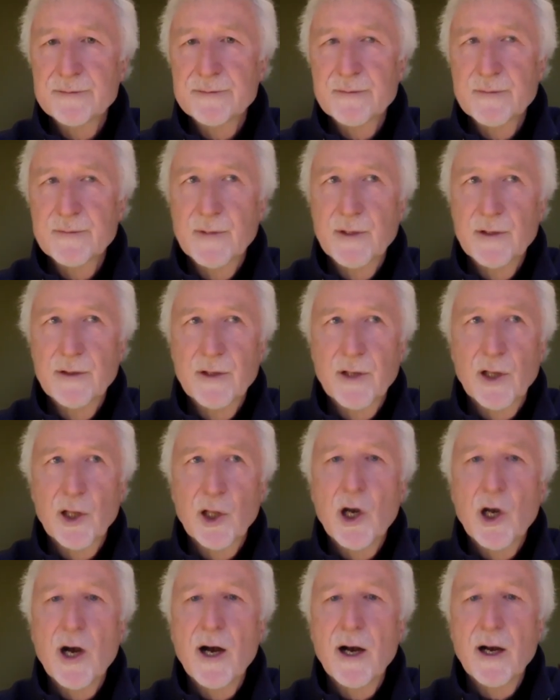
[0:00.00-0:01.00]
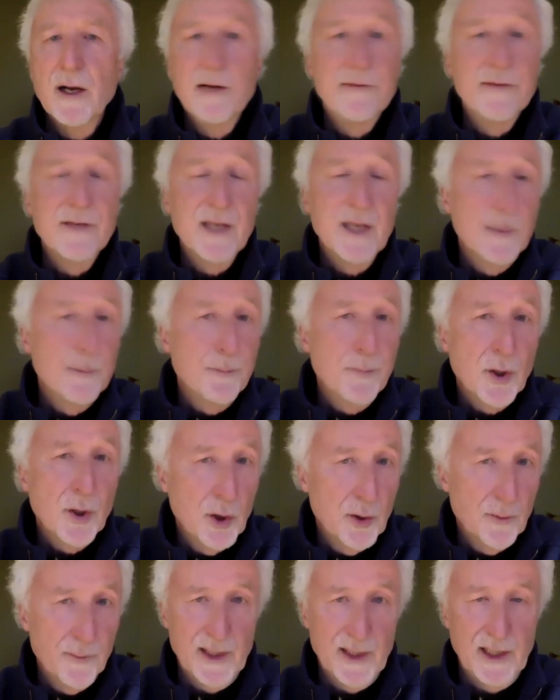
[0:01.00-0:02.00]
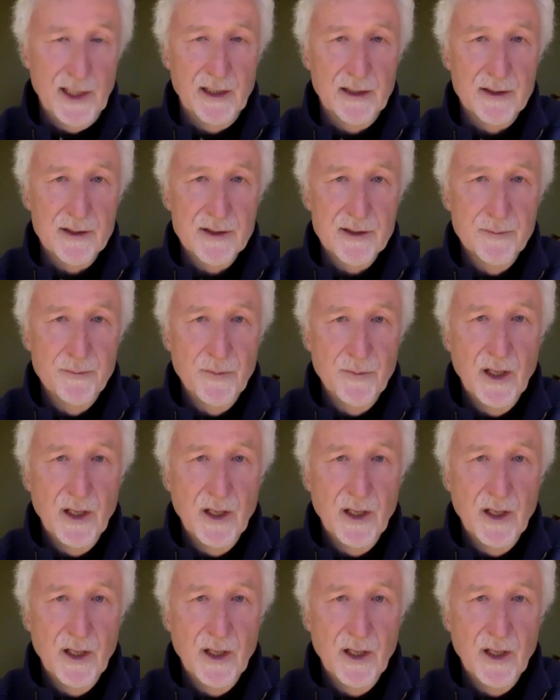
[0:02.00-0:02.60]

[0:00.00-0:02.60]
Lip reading: the law of impermanence,